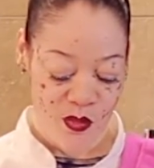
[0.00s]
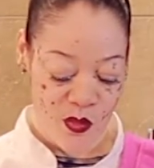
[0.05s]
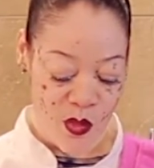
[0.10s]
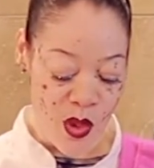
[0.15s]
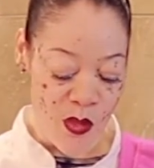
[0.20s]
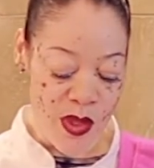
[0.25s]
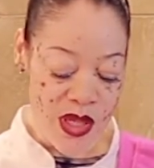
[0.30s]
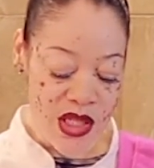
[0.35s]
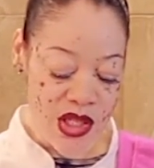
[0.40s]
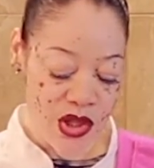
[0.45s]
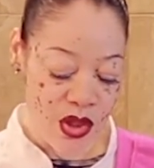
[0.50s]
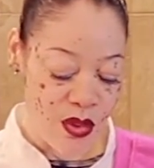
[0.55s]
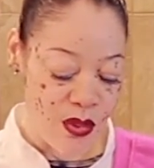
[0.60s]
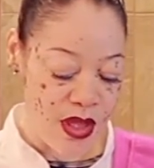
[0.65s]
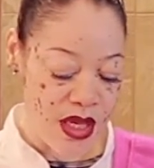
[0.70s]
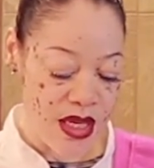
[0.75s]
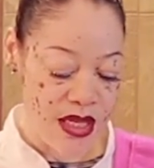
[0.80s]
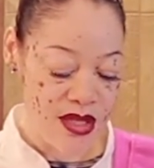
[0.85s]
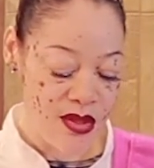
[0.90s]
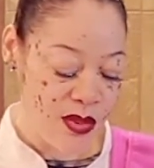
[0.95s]
what we
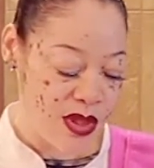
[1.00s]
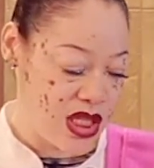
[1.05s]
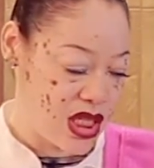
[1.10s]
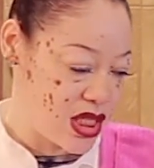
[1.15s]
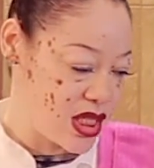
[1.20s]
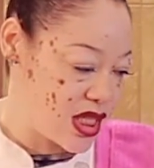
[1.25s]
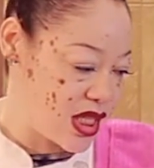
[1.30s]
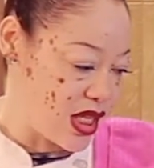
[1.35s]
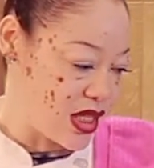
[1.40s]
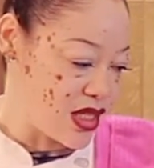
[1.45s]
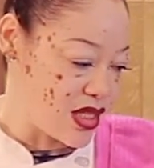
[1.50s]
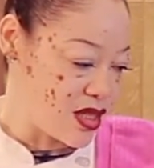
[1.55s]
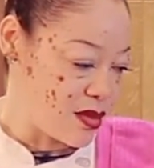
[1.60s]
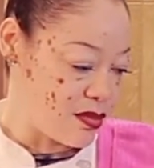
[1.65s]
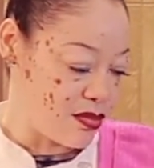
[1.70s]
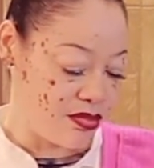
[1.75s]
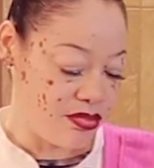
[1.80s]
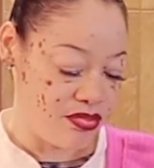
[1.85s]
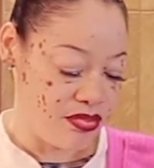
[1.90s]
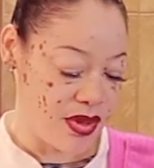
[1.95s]
do is we just get
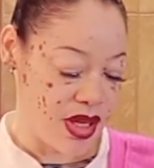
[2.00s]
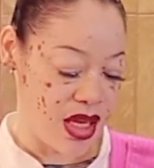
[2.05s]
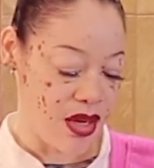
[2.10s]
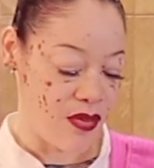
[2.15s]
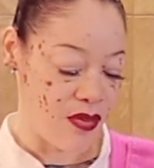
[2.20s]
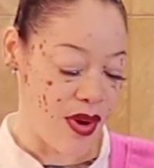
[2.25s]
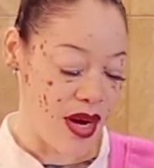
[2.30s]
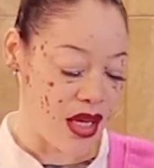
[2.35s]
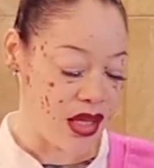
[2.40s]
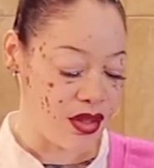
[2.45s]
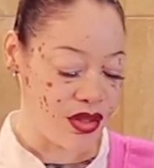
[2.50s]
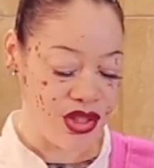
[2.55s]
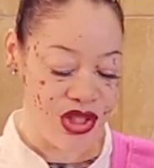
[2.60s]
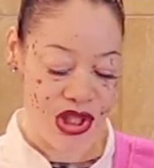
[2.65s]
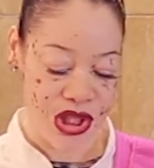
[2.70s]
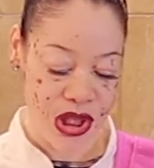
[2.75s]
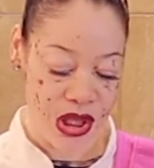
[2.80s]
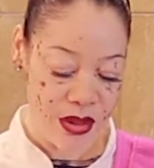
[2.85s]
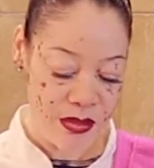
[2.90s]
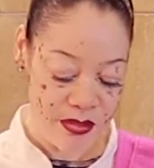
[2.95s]
a regular
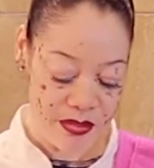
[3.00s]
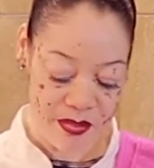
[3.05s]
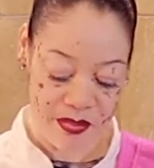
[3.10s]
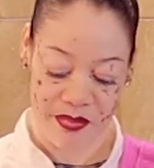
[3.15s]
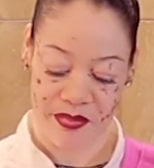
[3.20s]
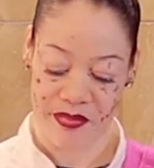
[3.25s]
chip.